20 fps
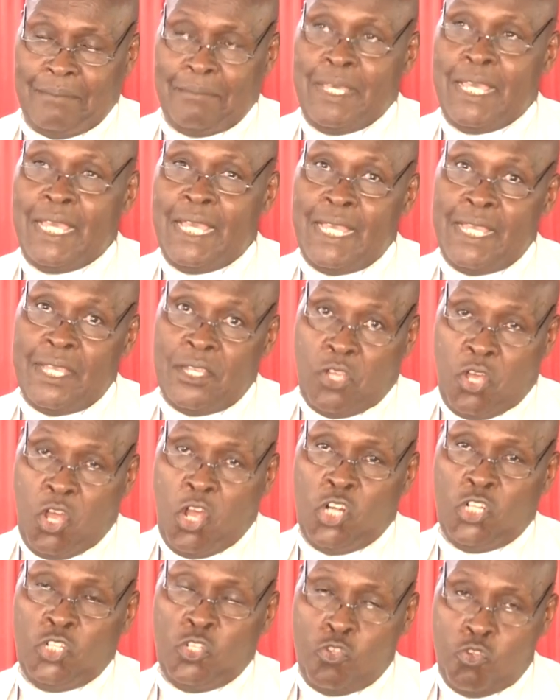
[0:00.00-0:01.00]
May
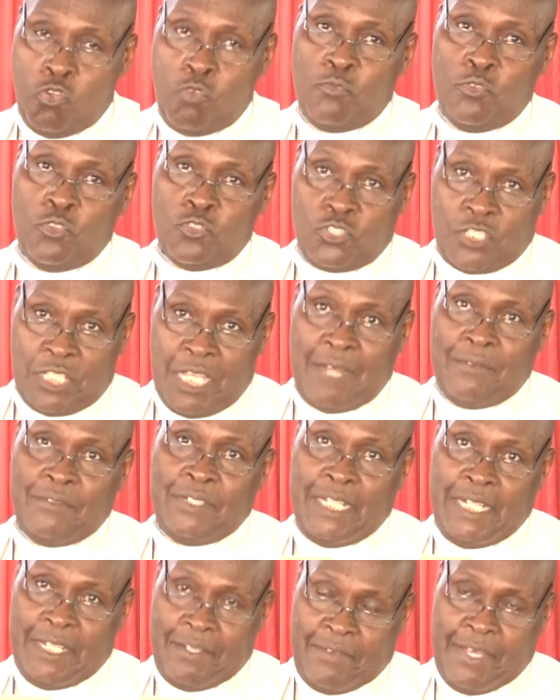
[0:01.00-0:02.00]
God, whom you serve,
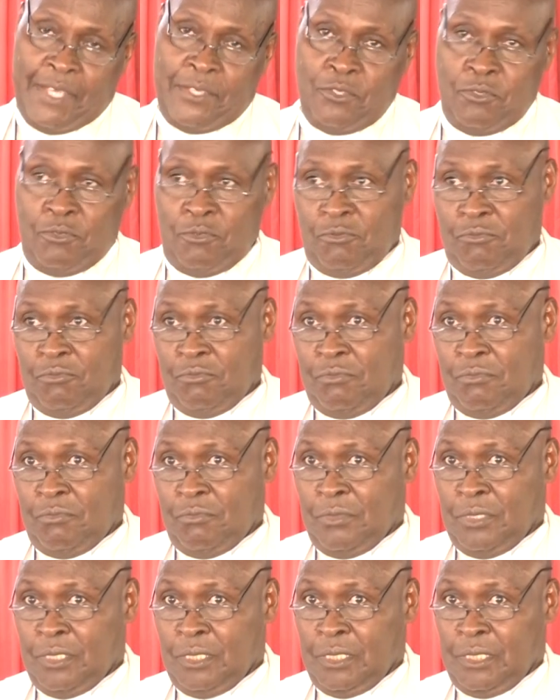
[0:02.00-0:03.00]
deliver you.
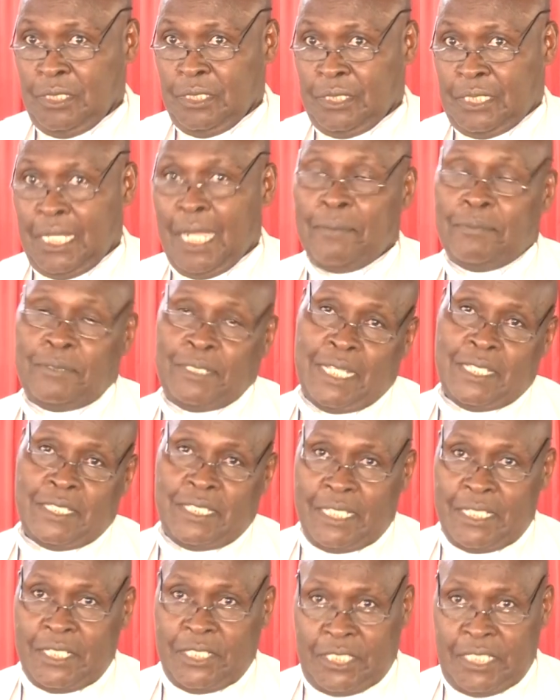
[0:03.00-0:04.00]
Chapter
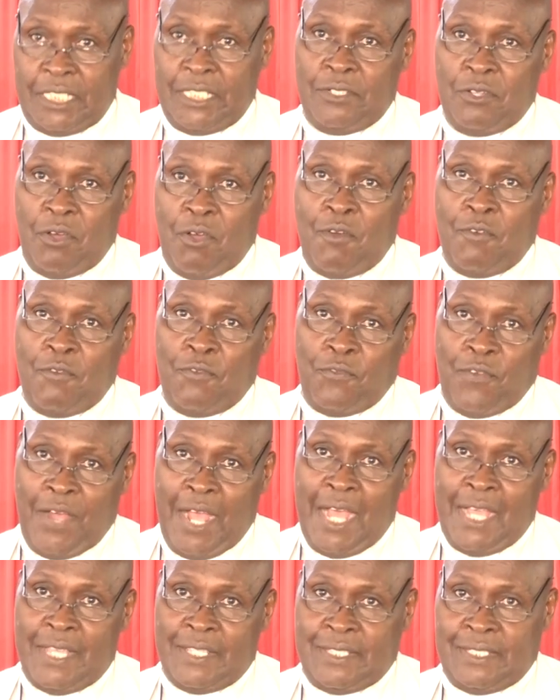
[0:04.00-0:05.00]
16 of
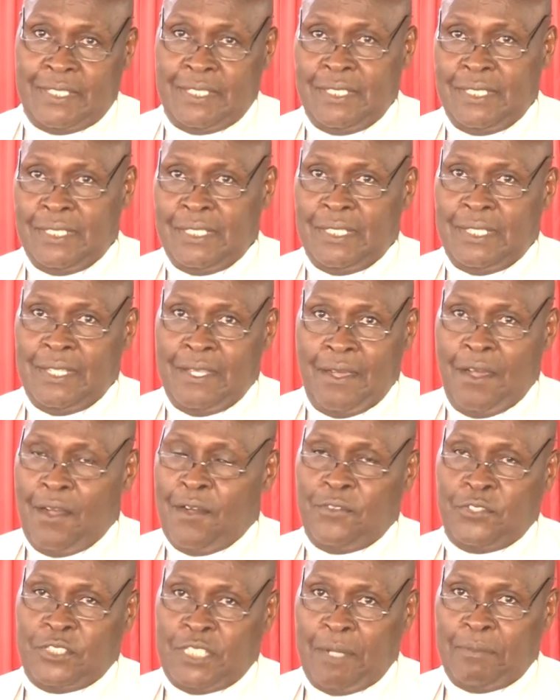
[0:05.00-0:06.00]

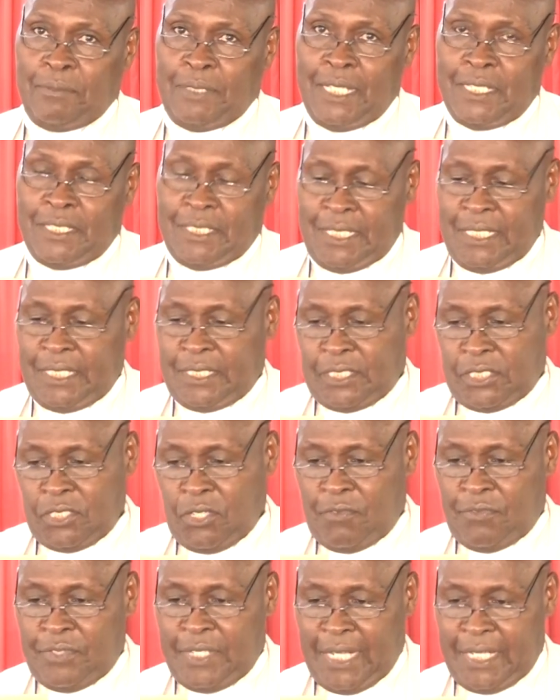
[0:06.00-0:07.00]
chapter 6
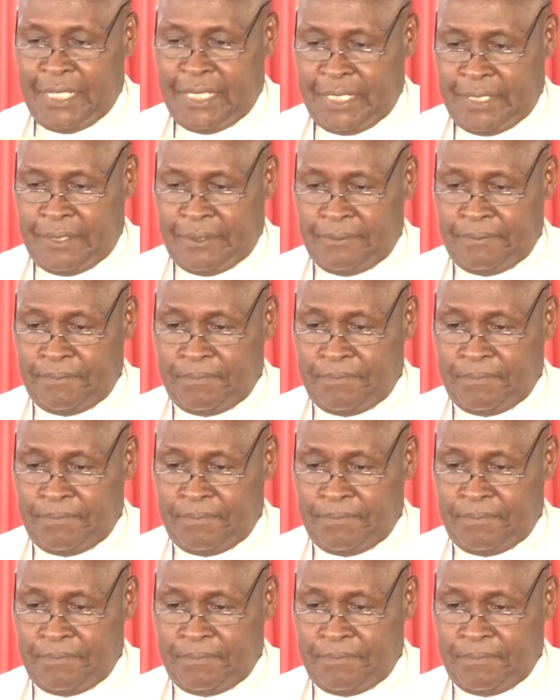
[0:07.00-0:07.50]
of Daniel.